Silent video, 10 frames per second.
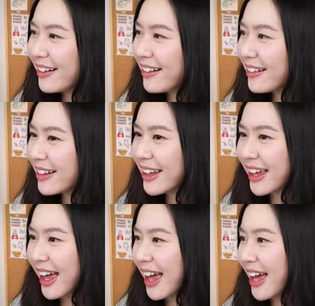
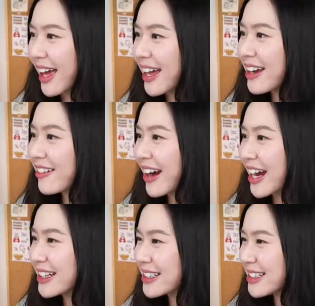Okay
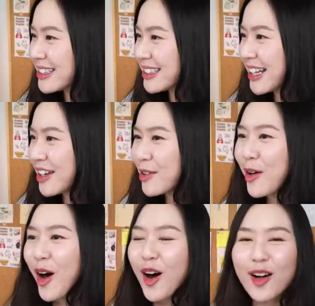great to see you
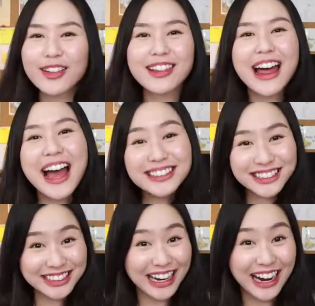all last
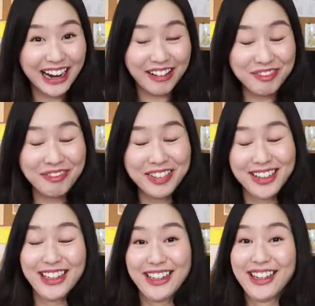time
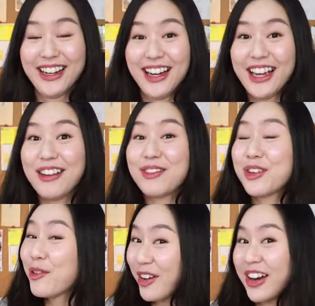if
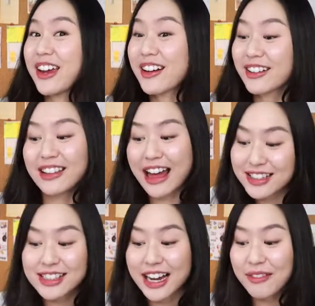you were here
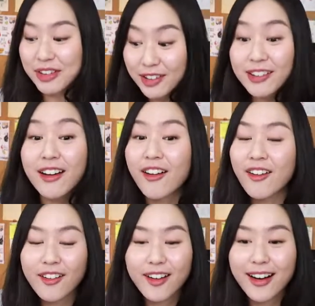last time you know
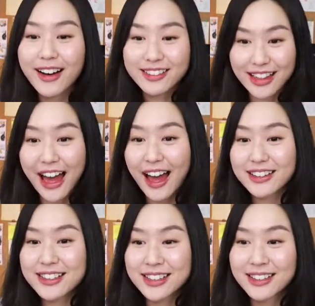
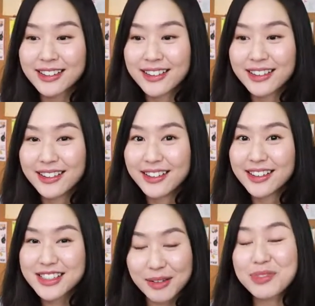that
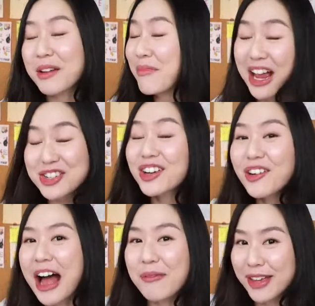something magical
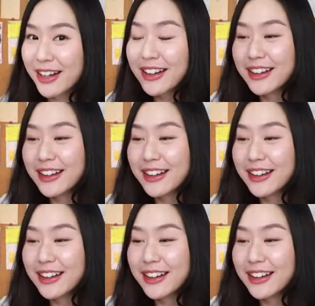happened